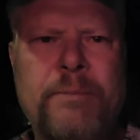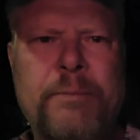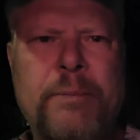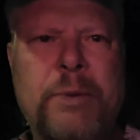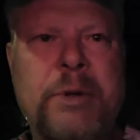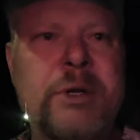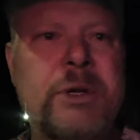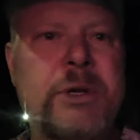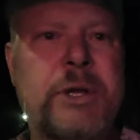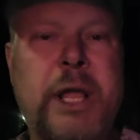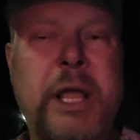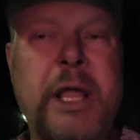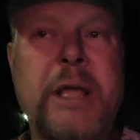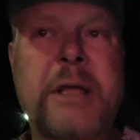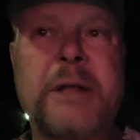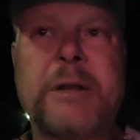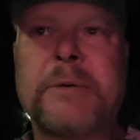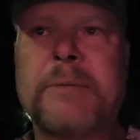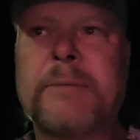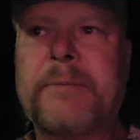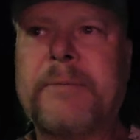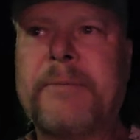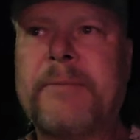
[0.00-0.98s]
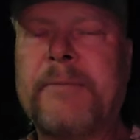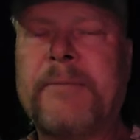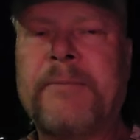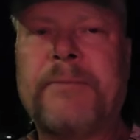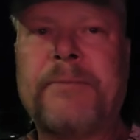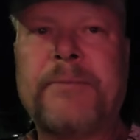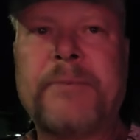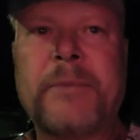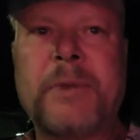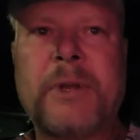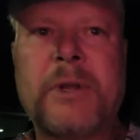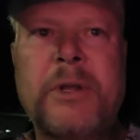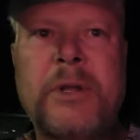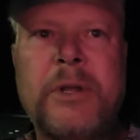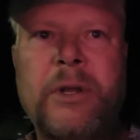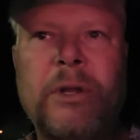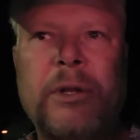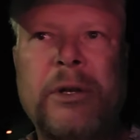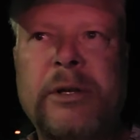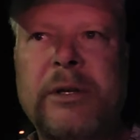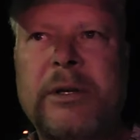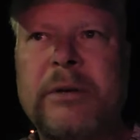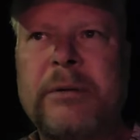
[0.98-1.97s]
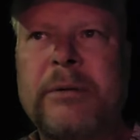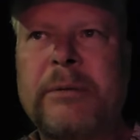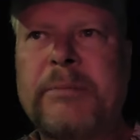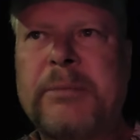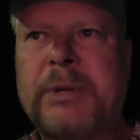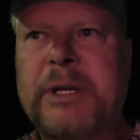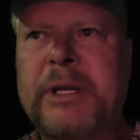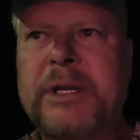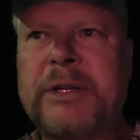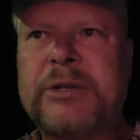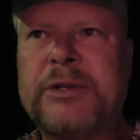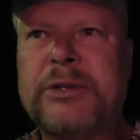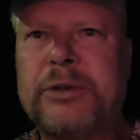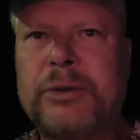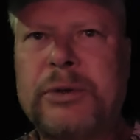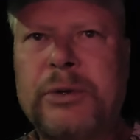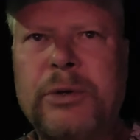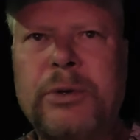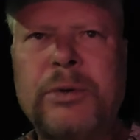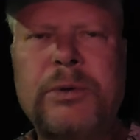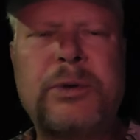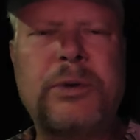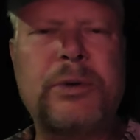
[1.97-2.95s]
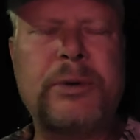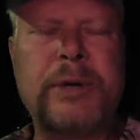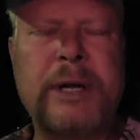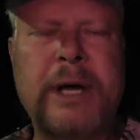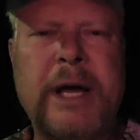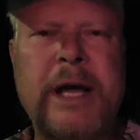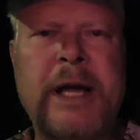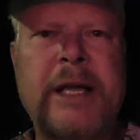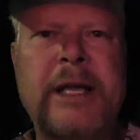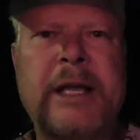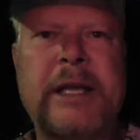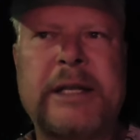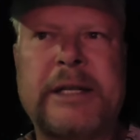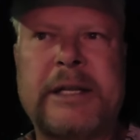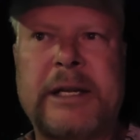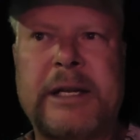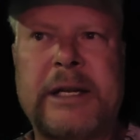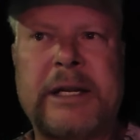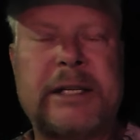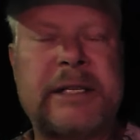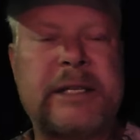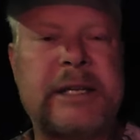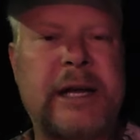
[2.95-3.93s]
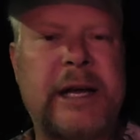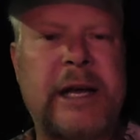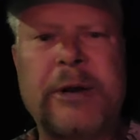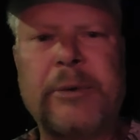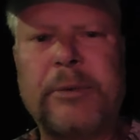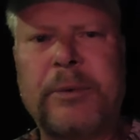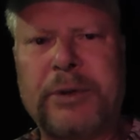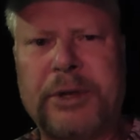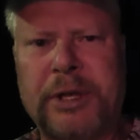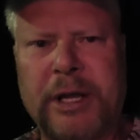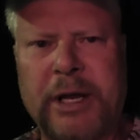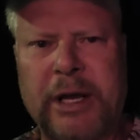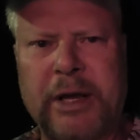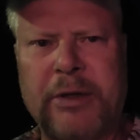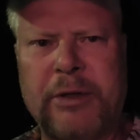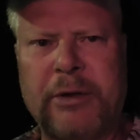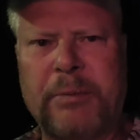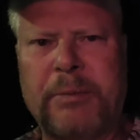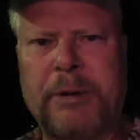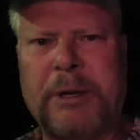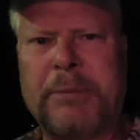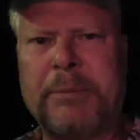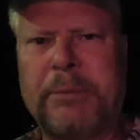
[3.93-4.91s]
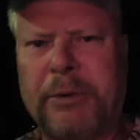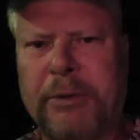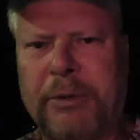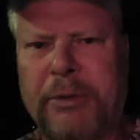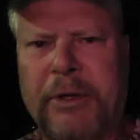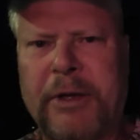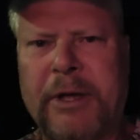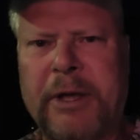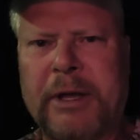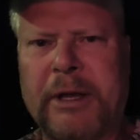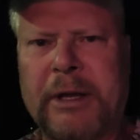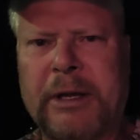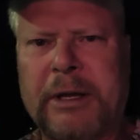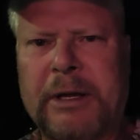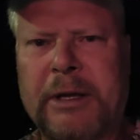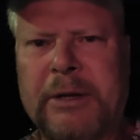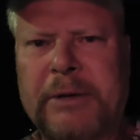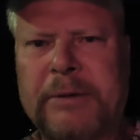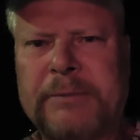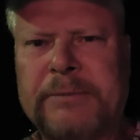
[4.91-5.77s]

Well, you can't. Because you do not get to decide what the other people think.